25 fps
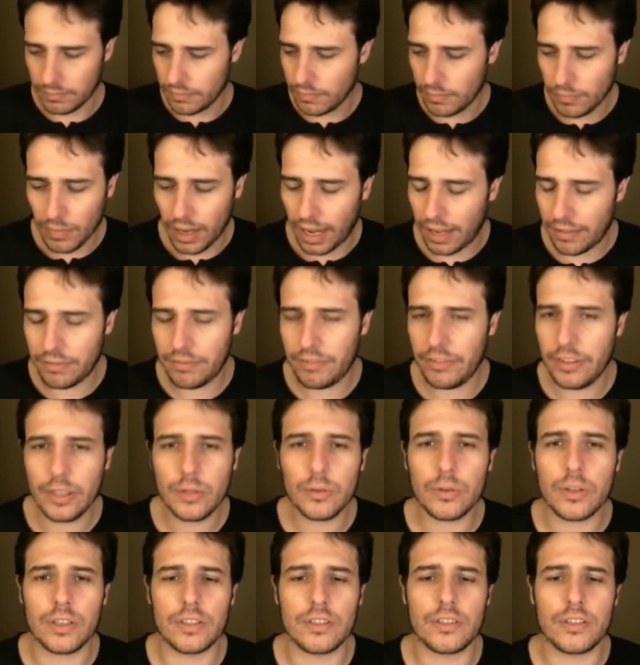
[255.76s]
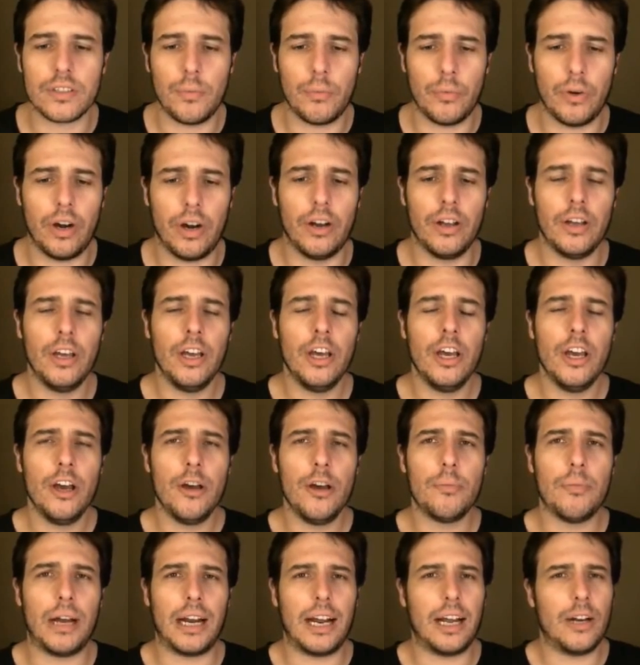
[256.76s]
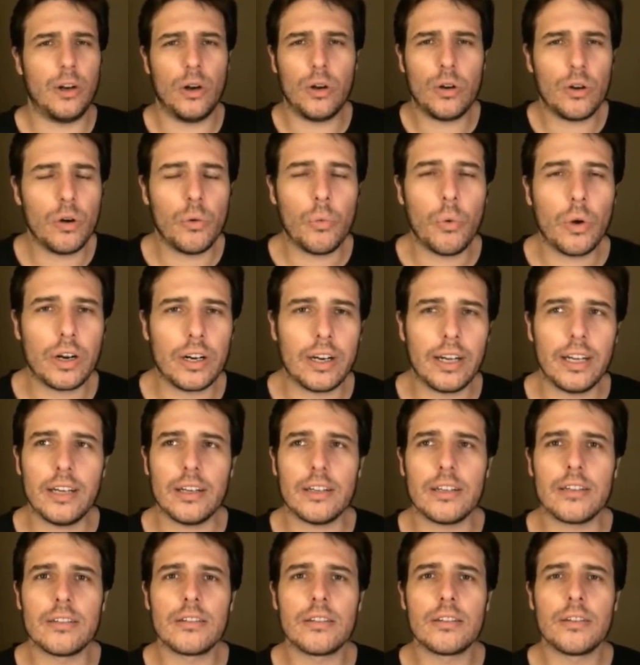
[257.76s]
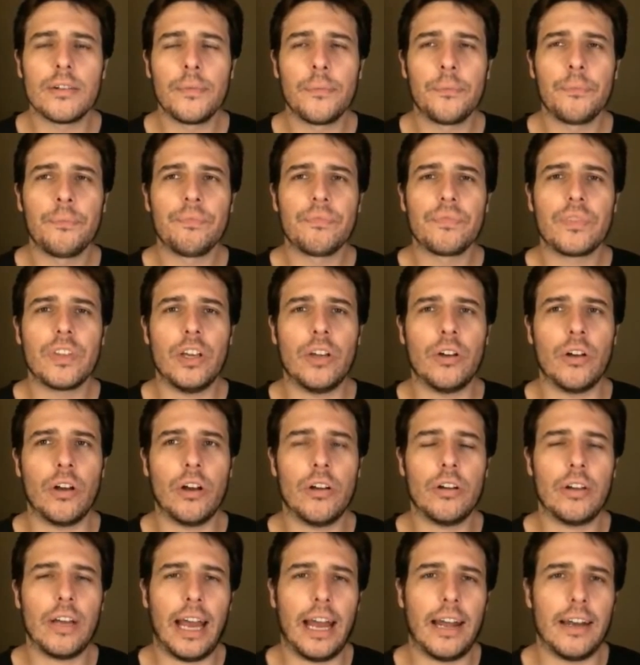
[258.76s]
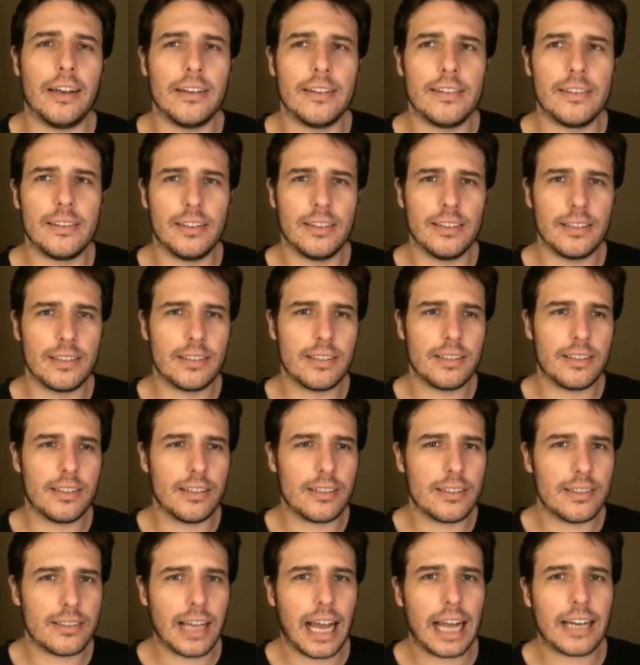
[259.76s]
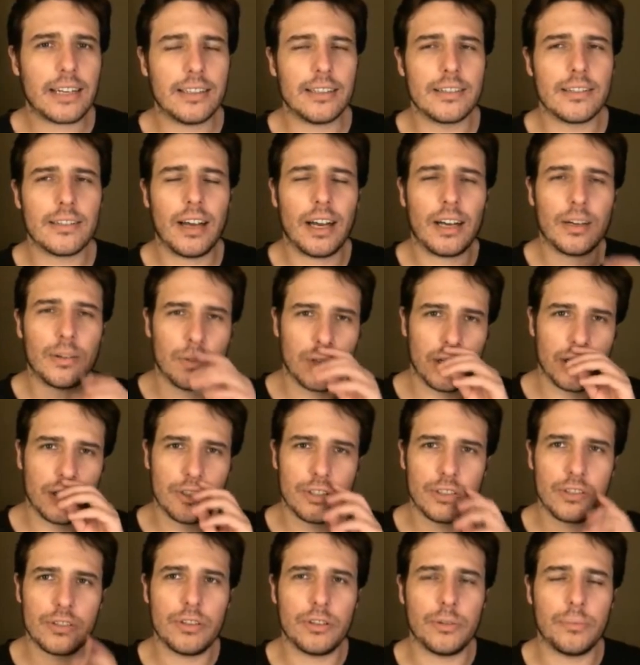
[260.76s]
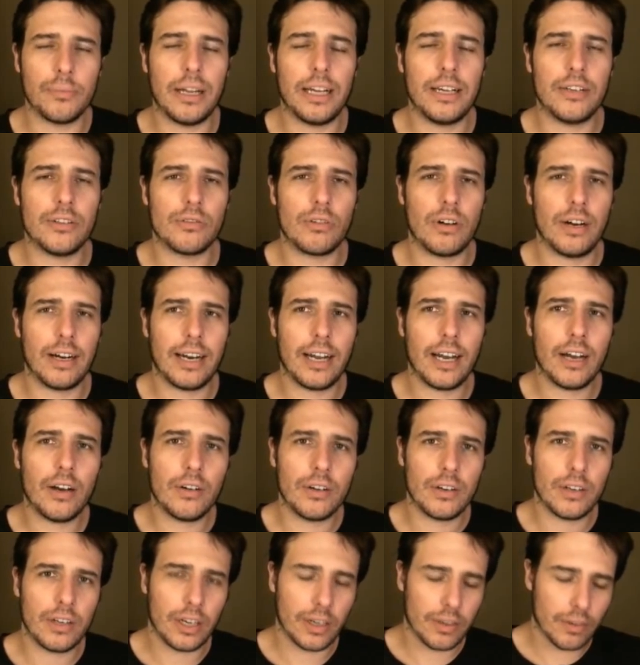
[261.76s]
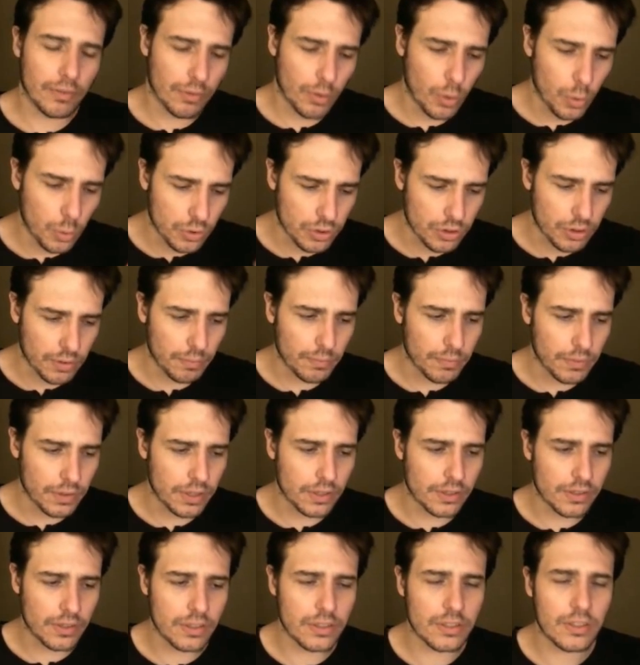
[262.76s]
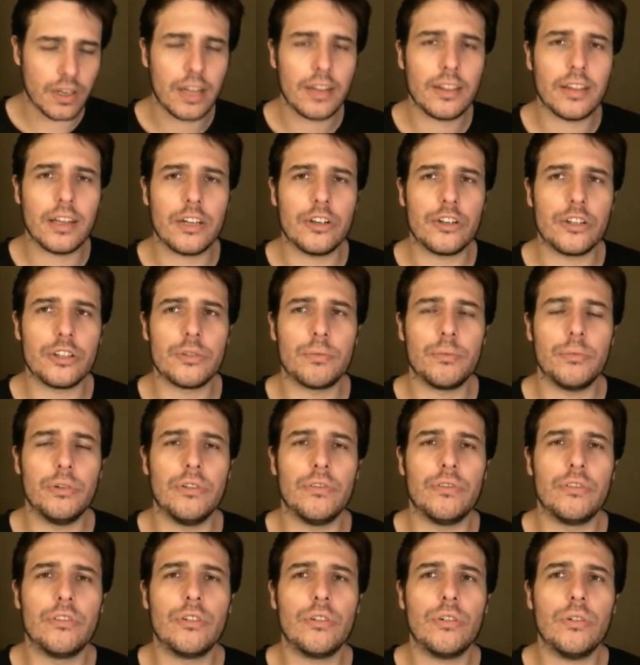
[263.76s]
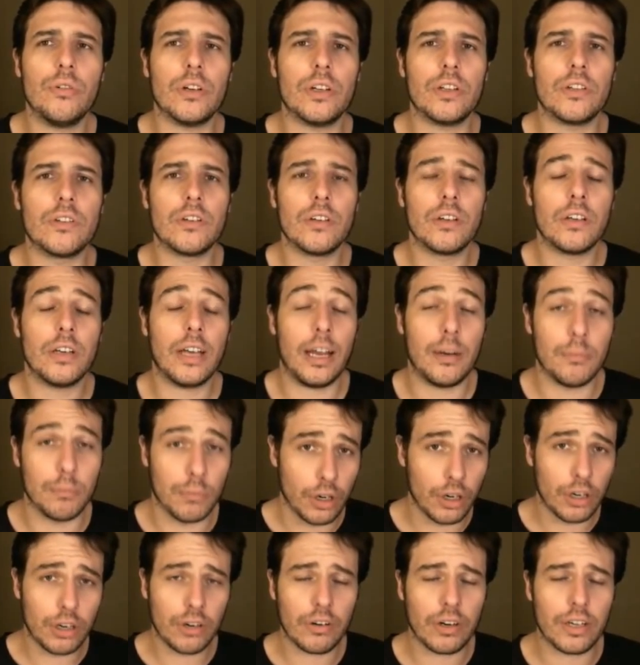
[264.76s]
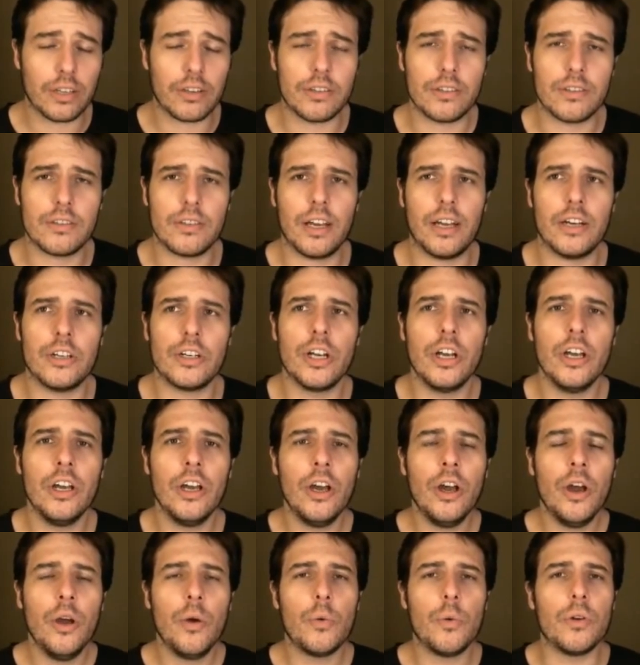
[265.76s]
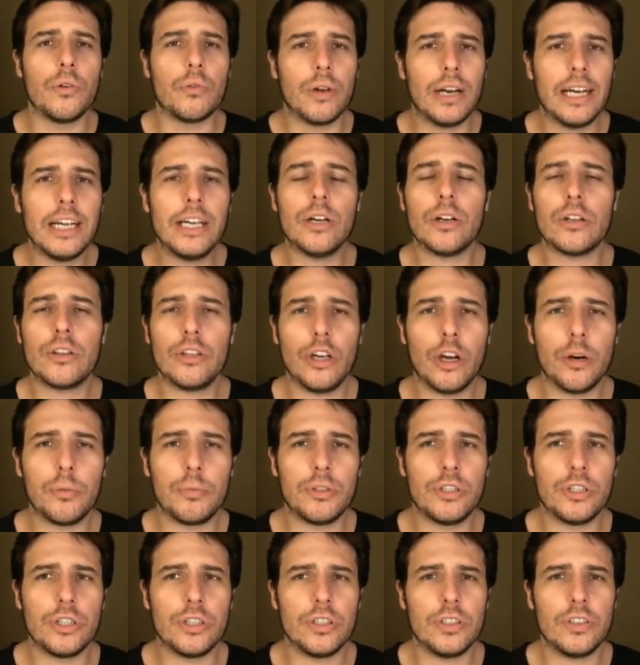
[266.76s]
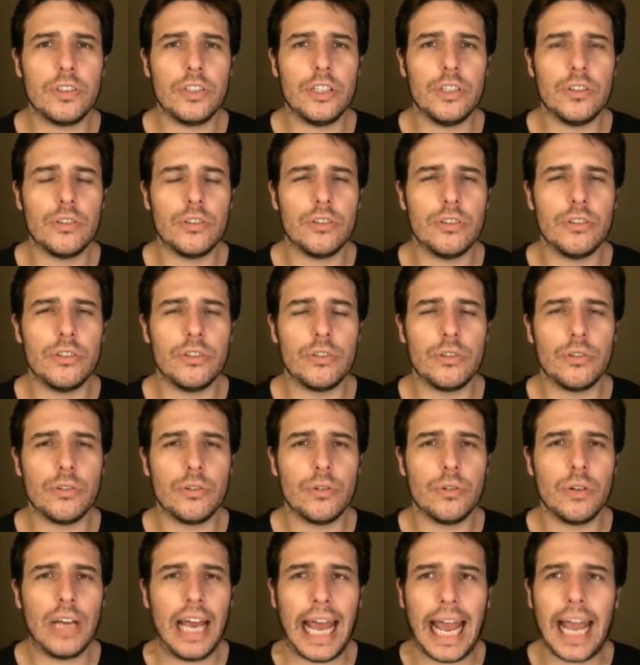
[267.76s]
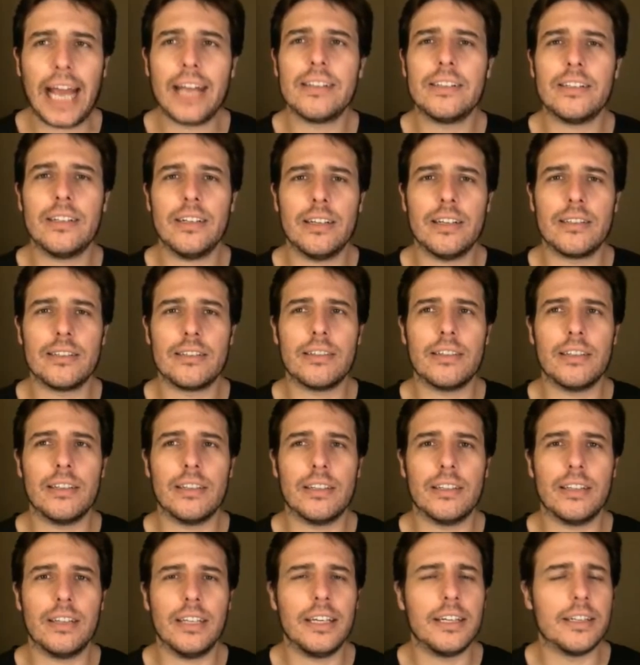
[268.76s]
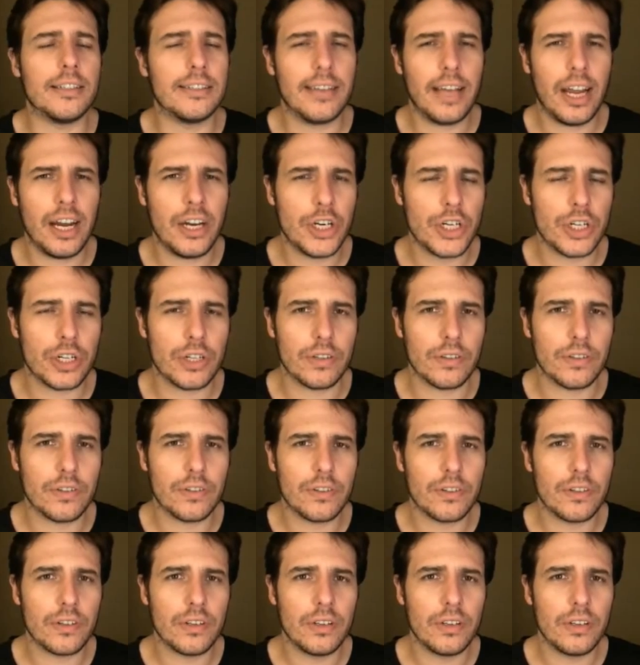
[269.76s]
I feel this somewhere, but I don't know what it is. And this Saturn cycle that just took place right now, and of course the Sun that just moved through it, and Mercury at this stage, we really got the opportunity to access the intentions,